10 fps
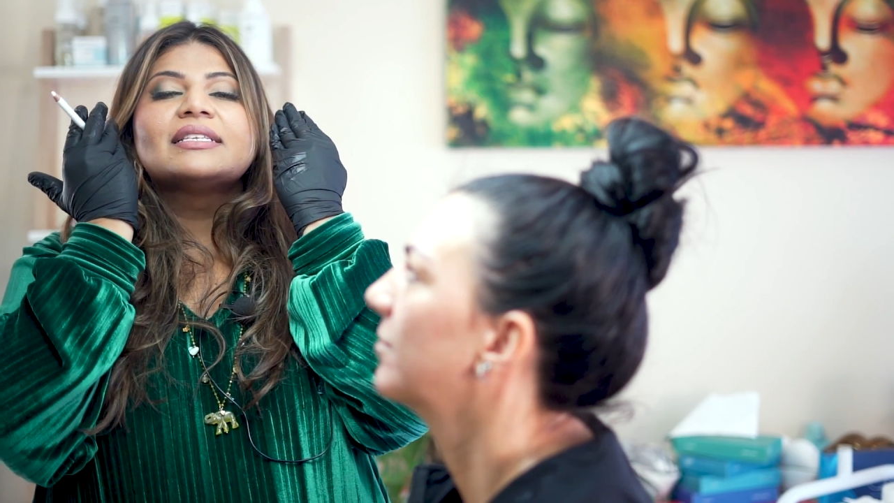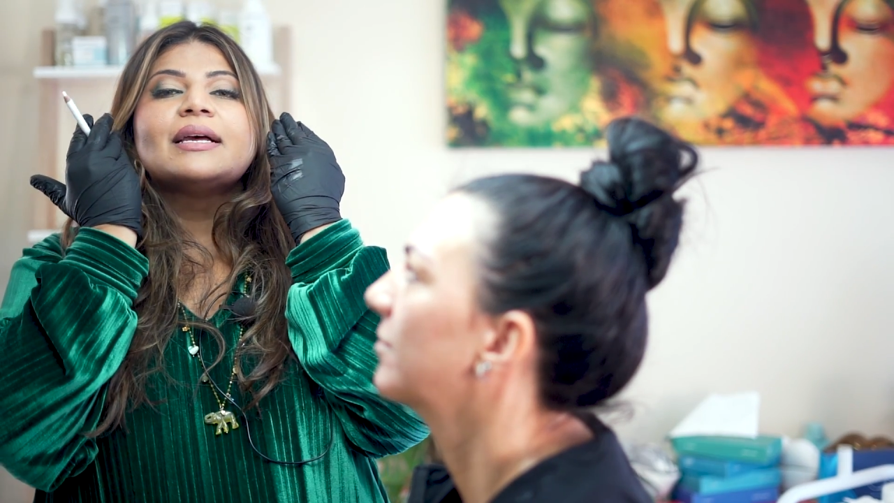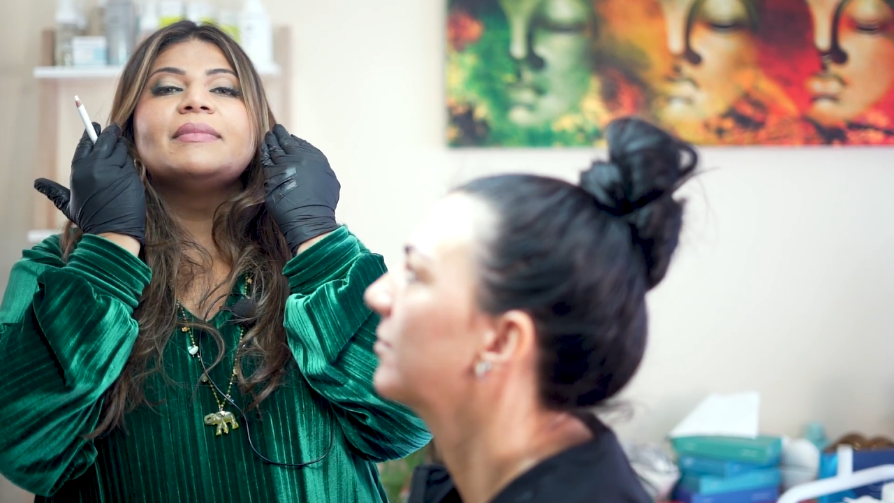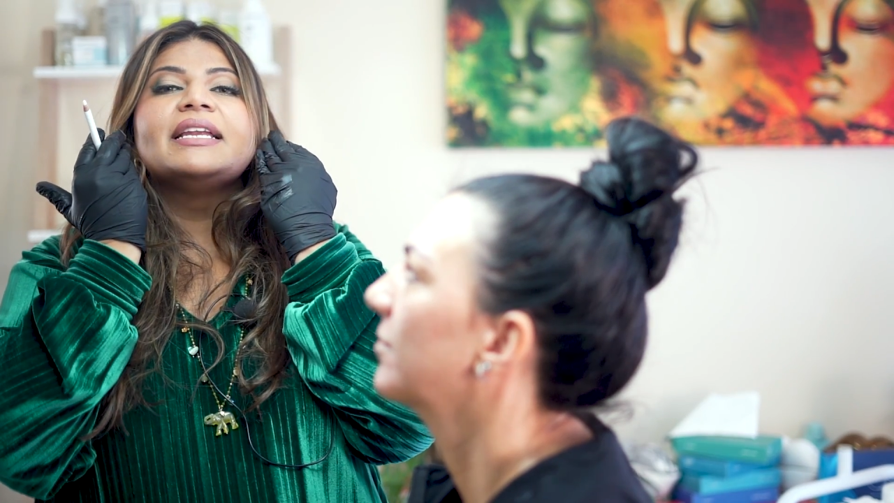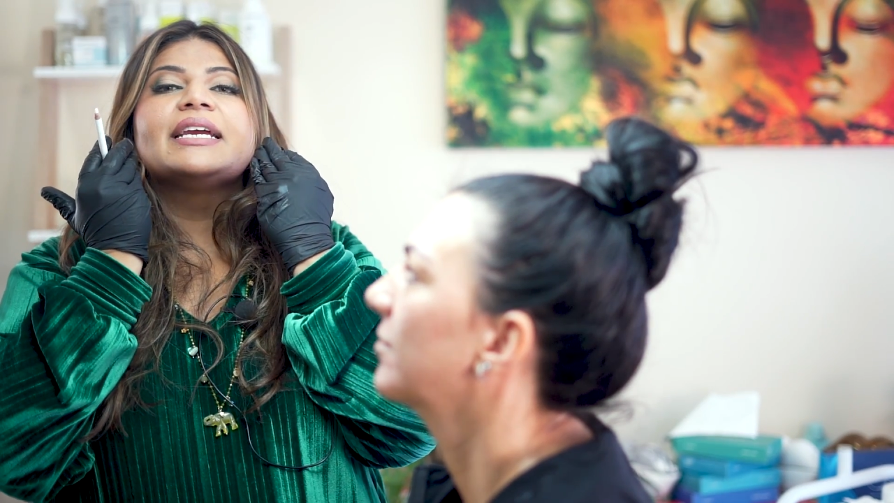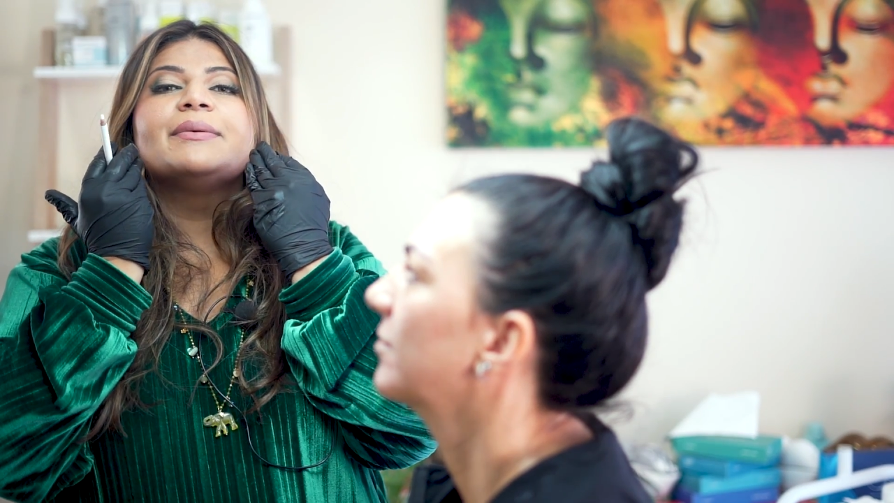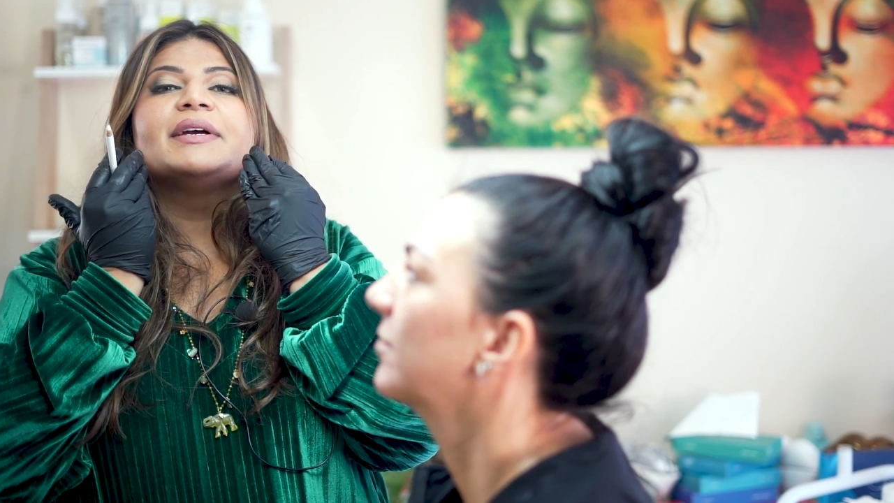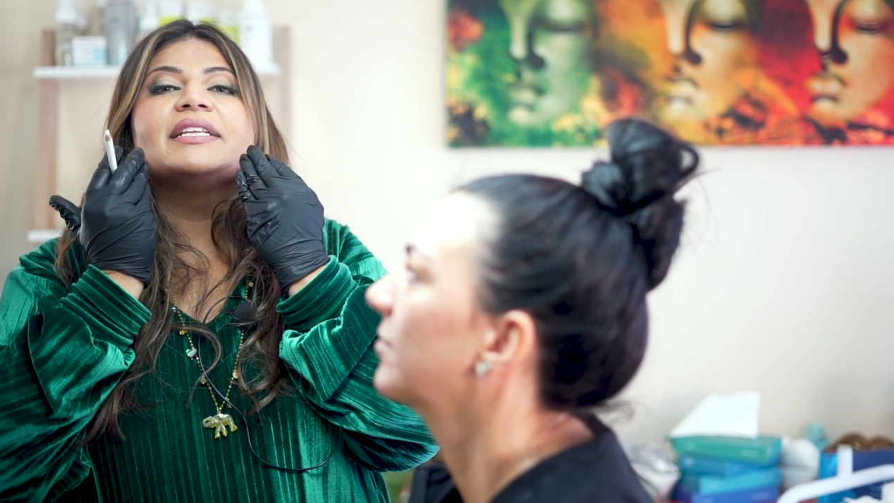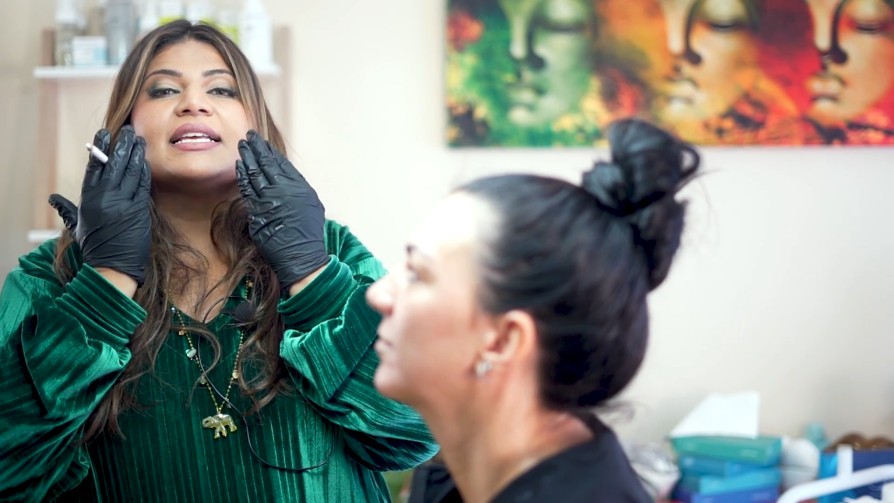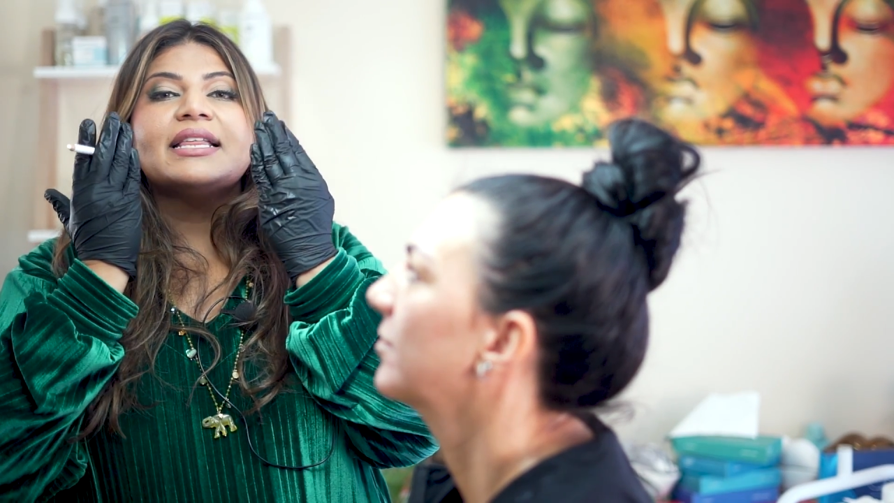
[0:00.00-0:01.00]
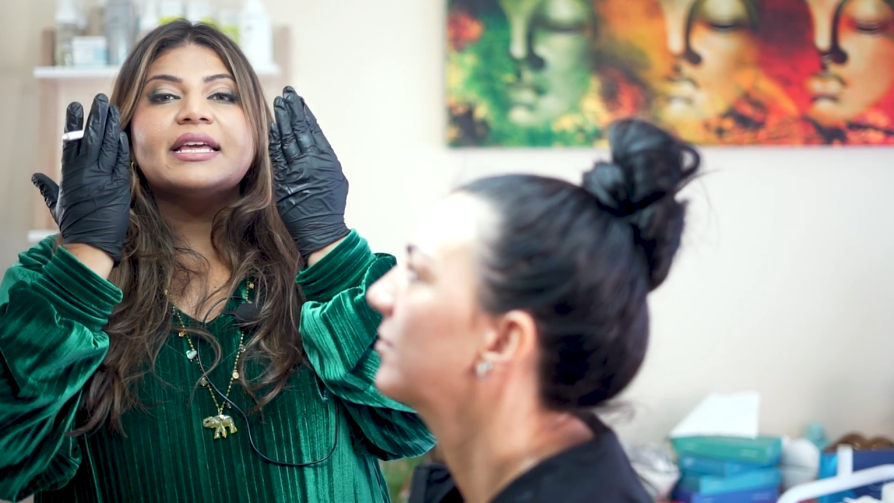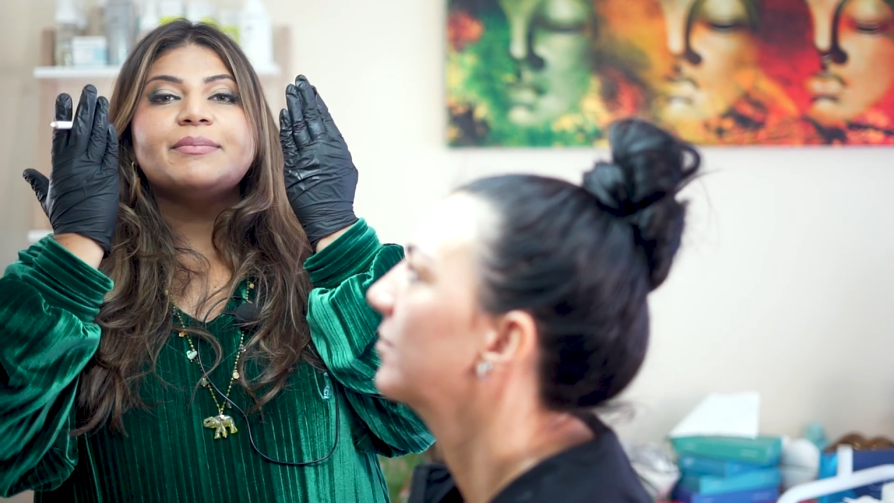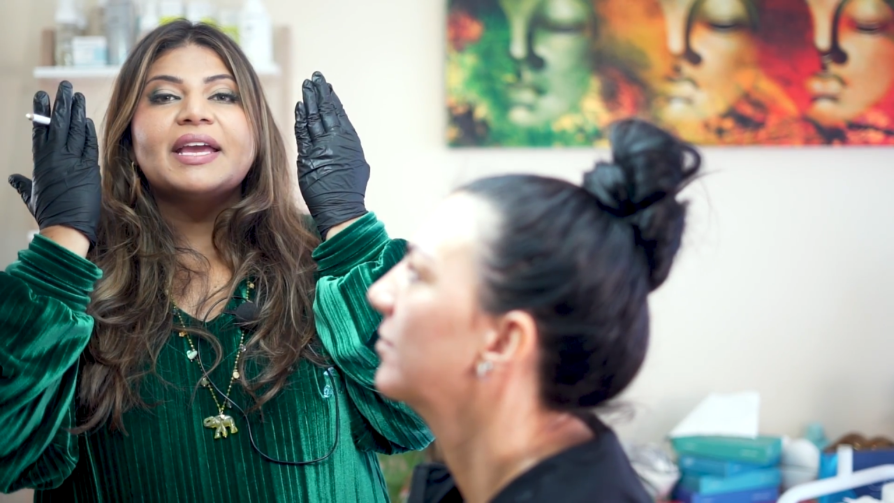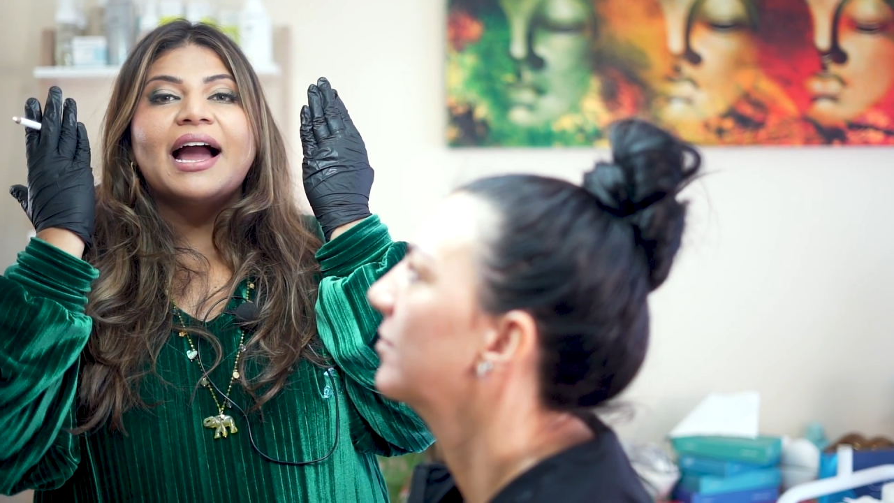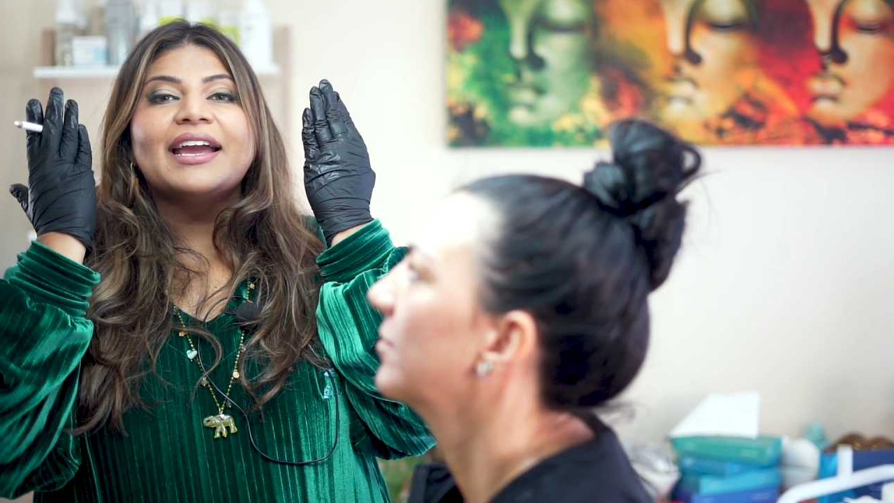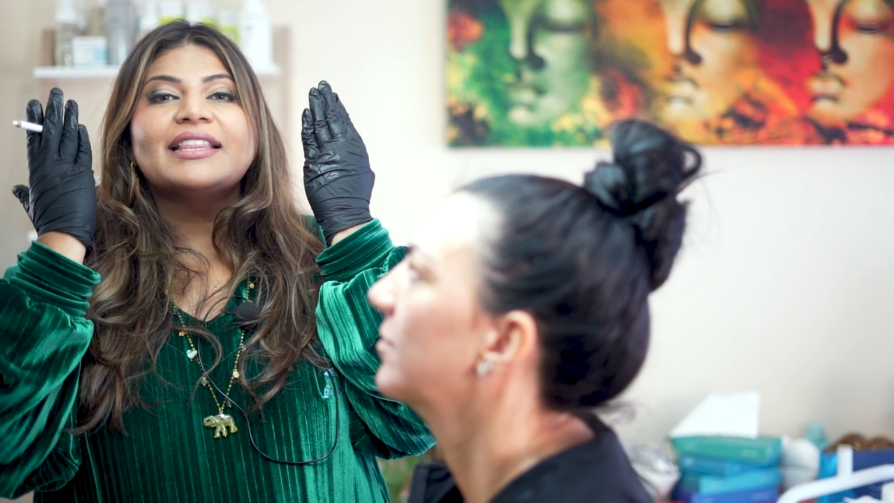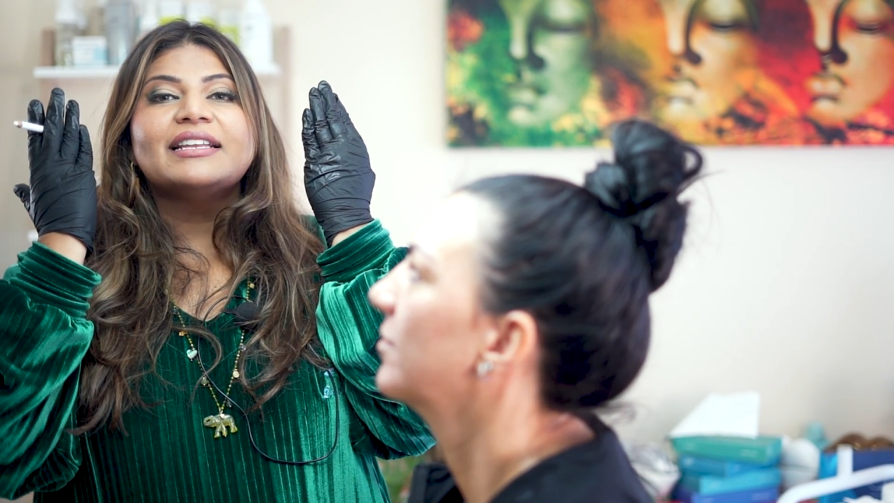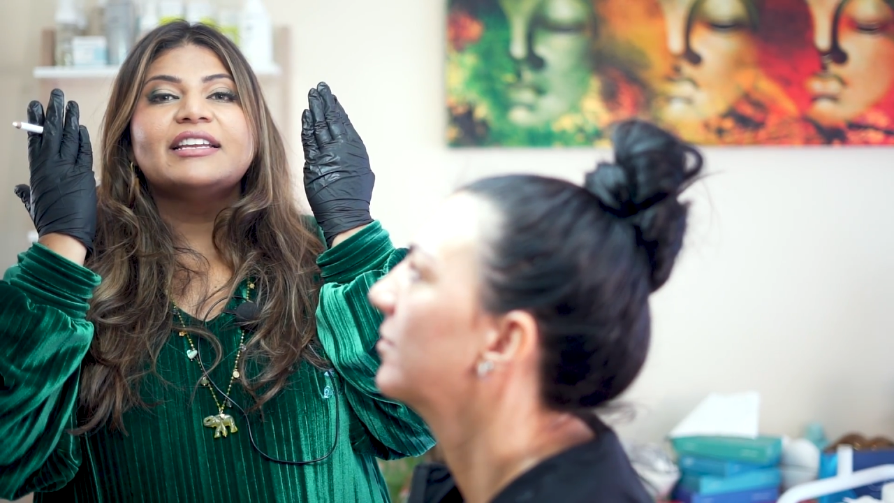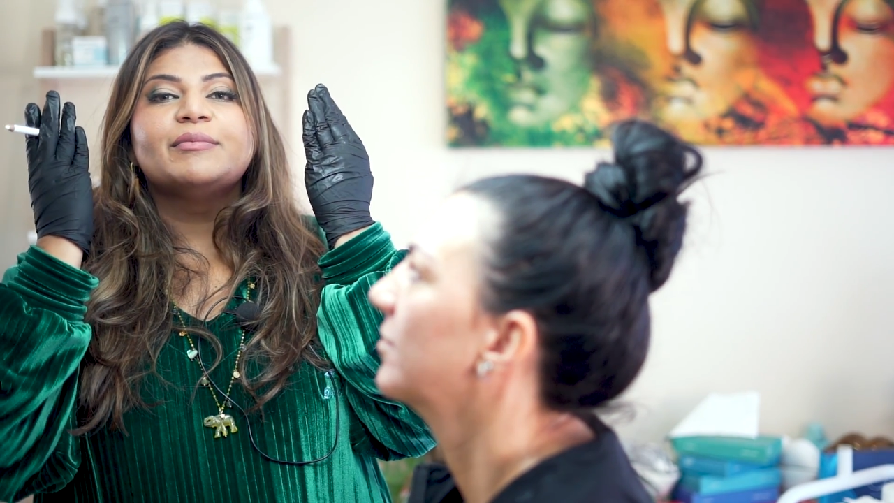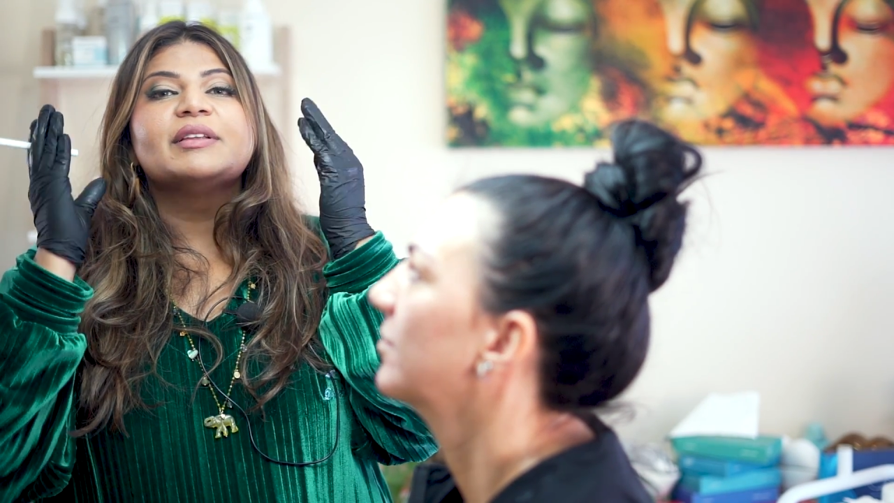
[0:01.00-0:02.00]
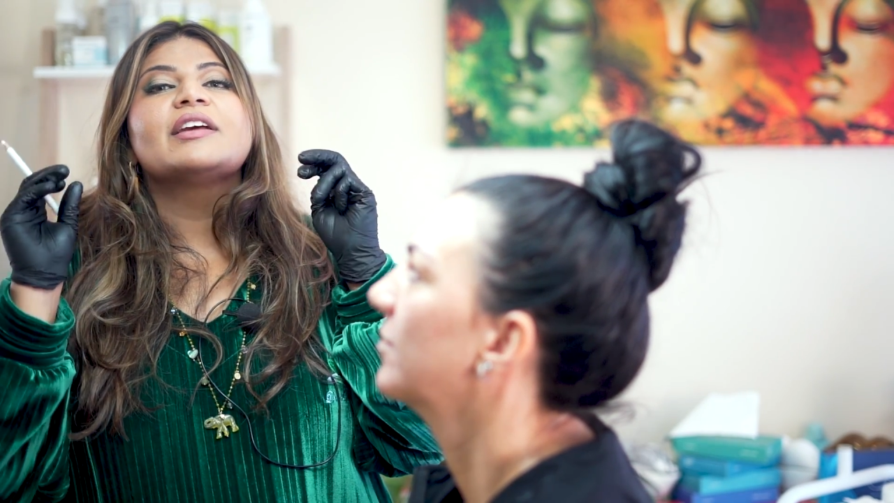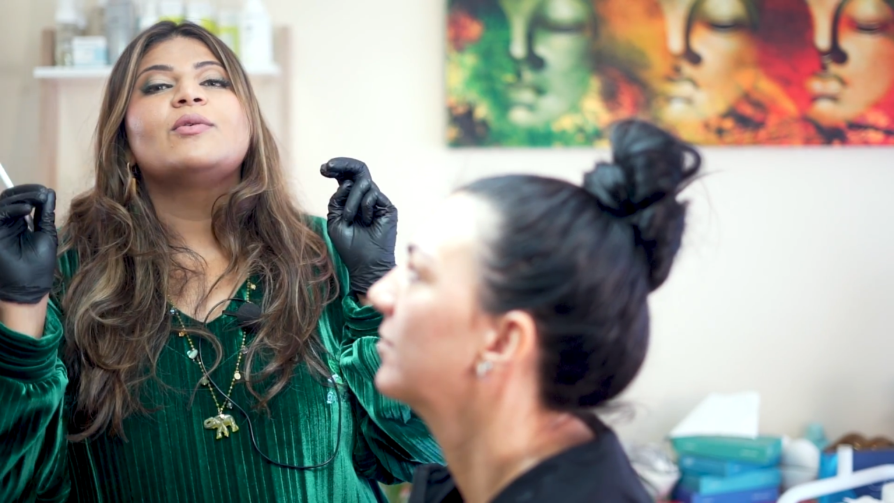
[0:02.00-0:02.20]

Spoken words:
some ligaments, and then behind the ligament,